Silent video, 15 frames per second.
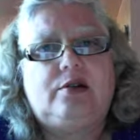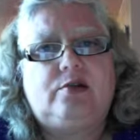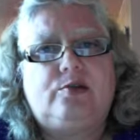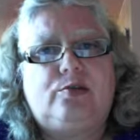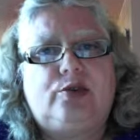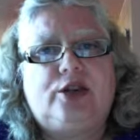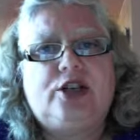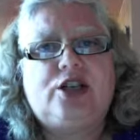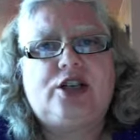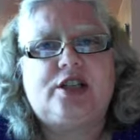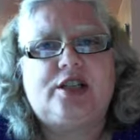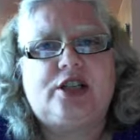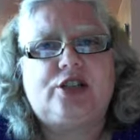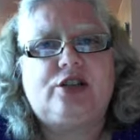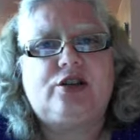
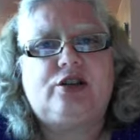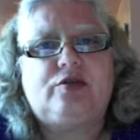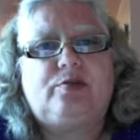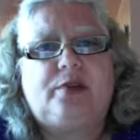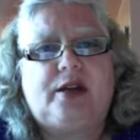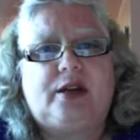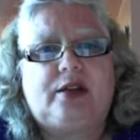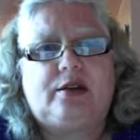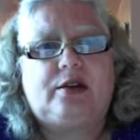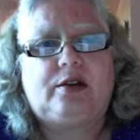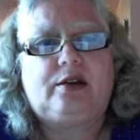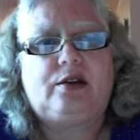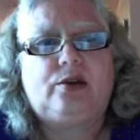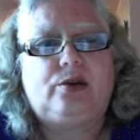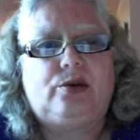bridges that should have been
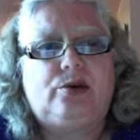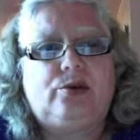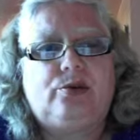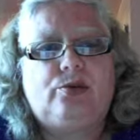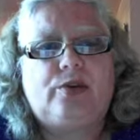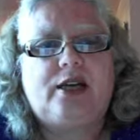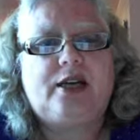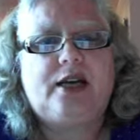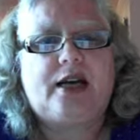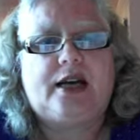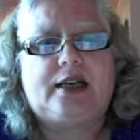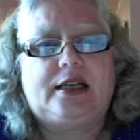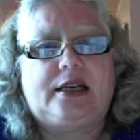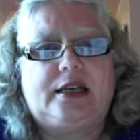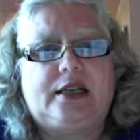
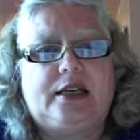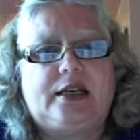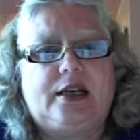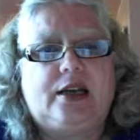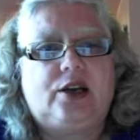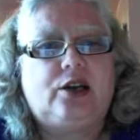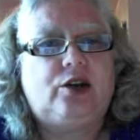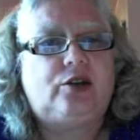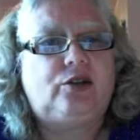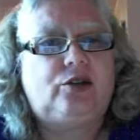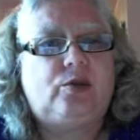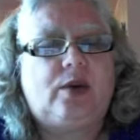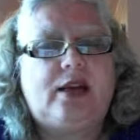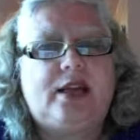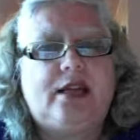redone
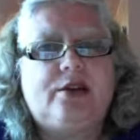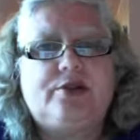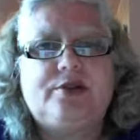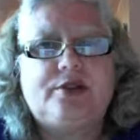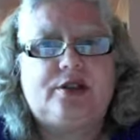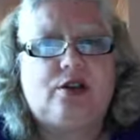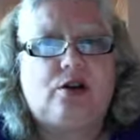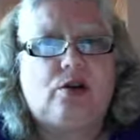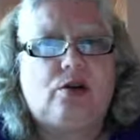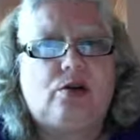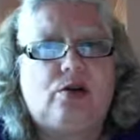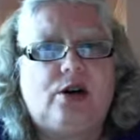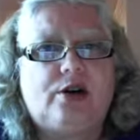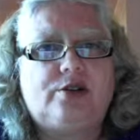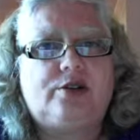20 years
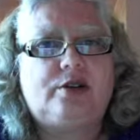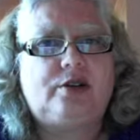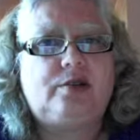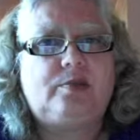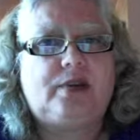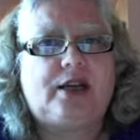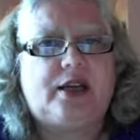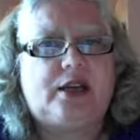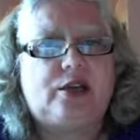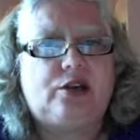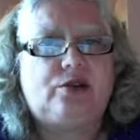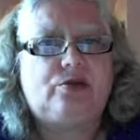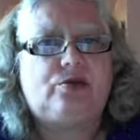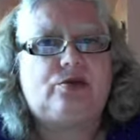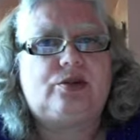ago are still being
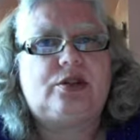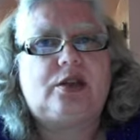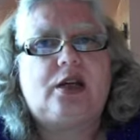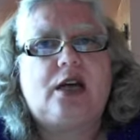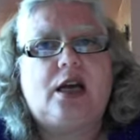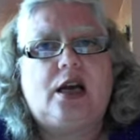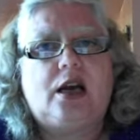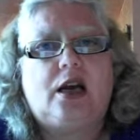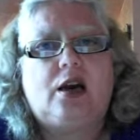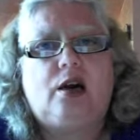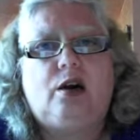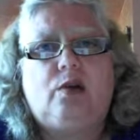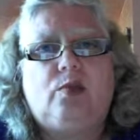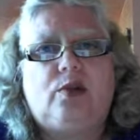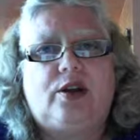used
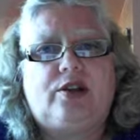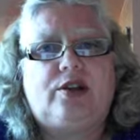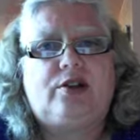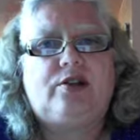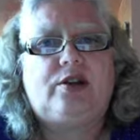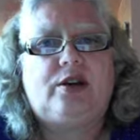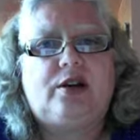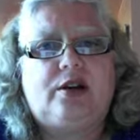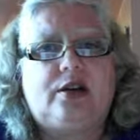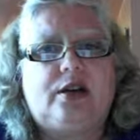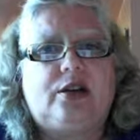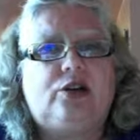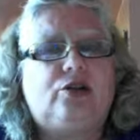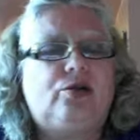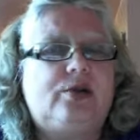with the
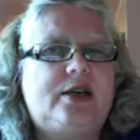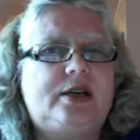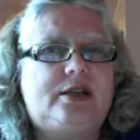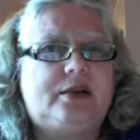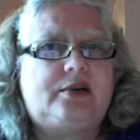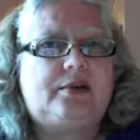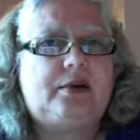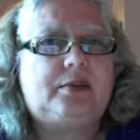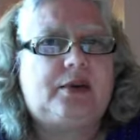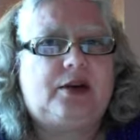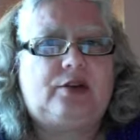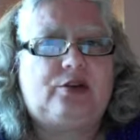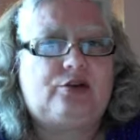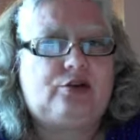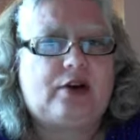increased
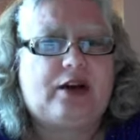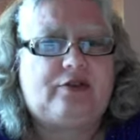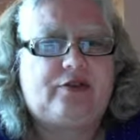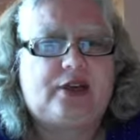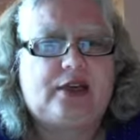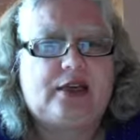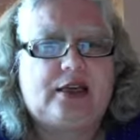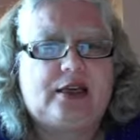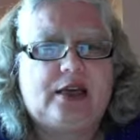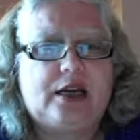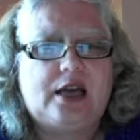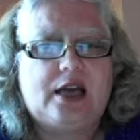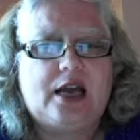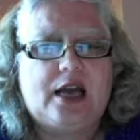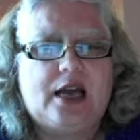amount of traffic.
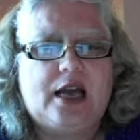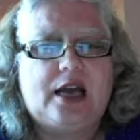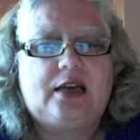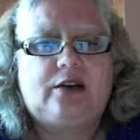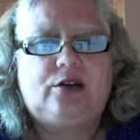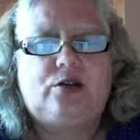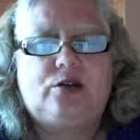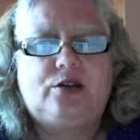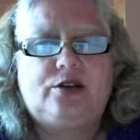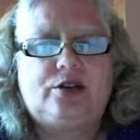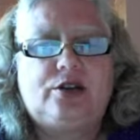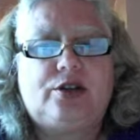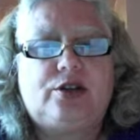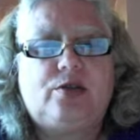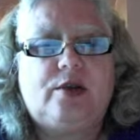And of course,
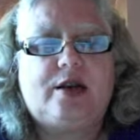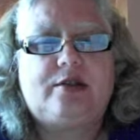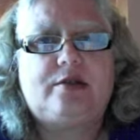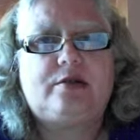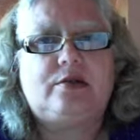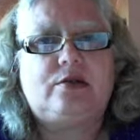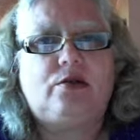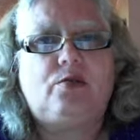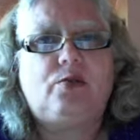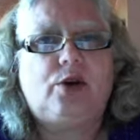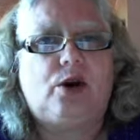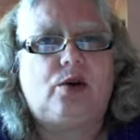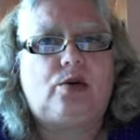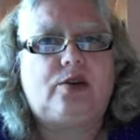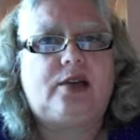the U.S. is so
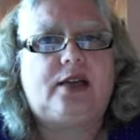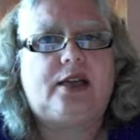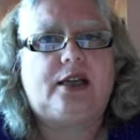broke that